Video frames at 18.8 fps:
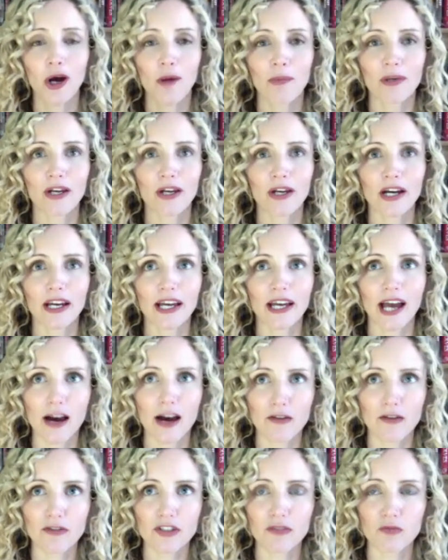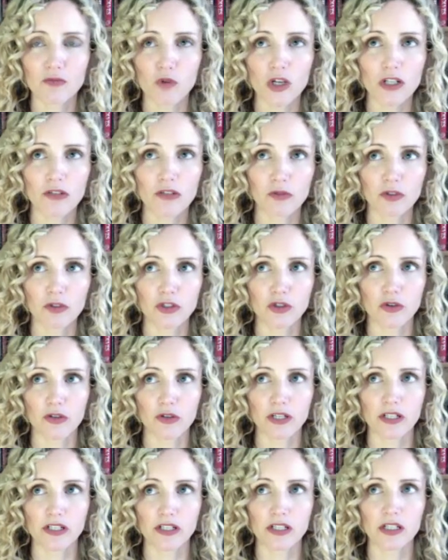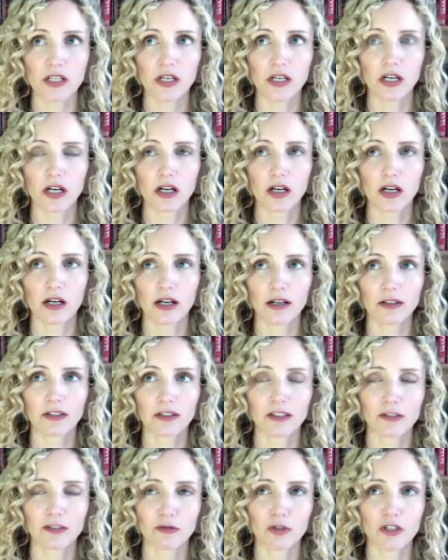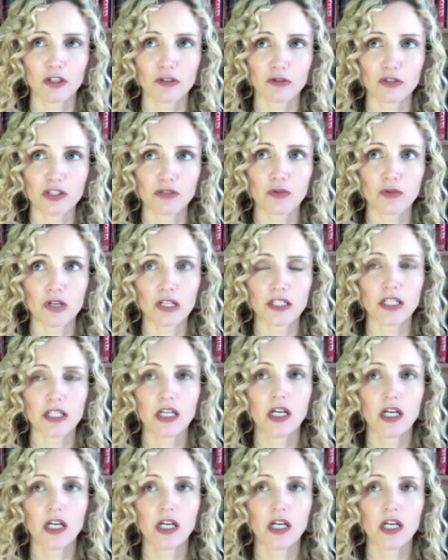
But I have some wonderful stories uh, if wonderful is the word,